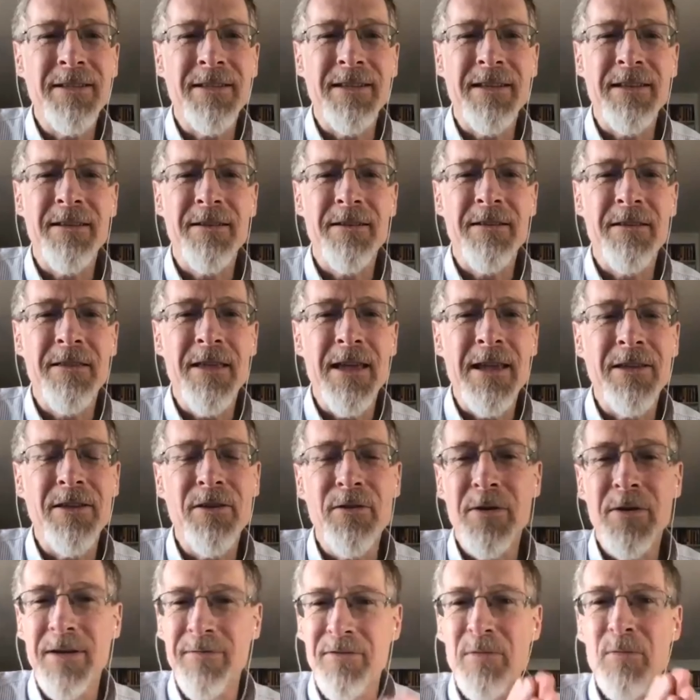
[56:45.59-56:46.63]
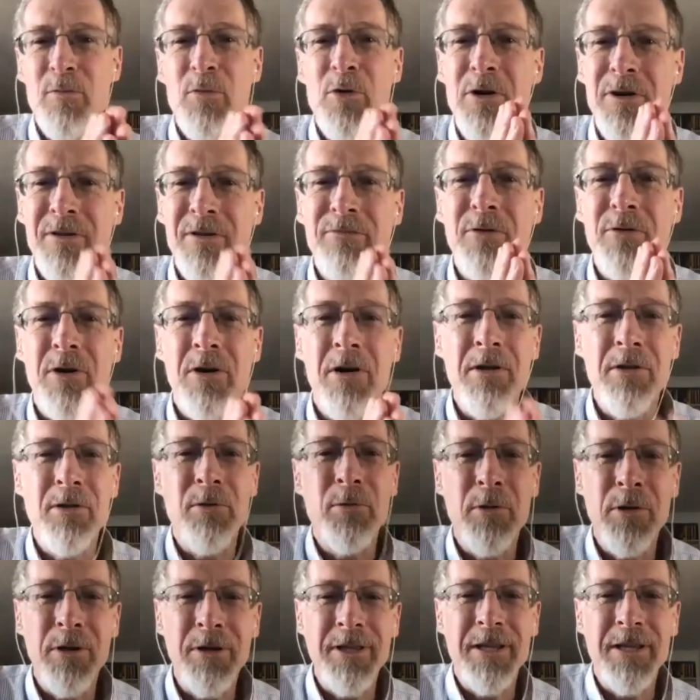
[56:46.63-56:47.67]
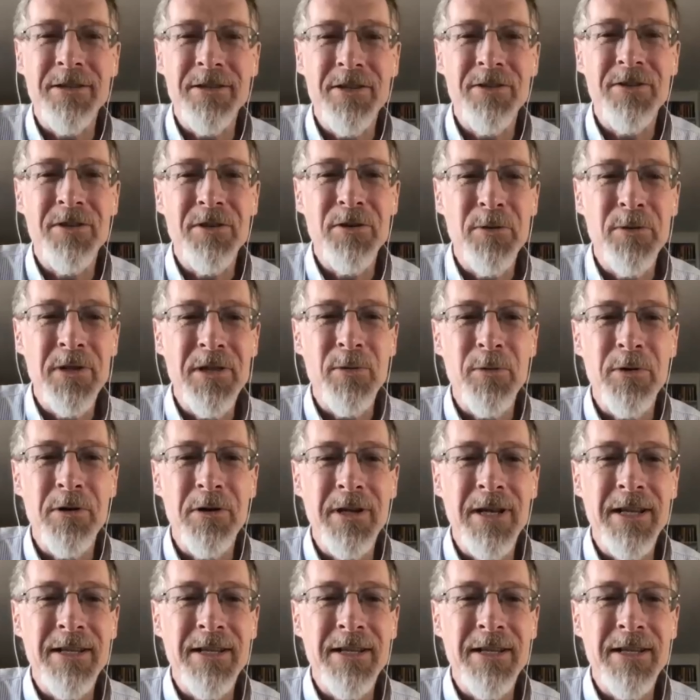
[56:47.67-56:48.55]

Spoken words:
and thank you even more for all the work that you do in the world.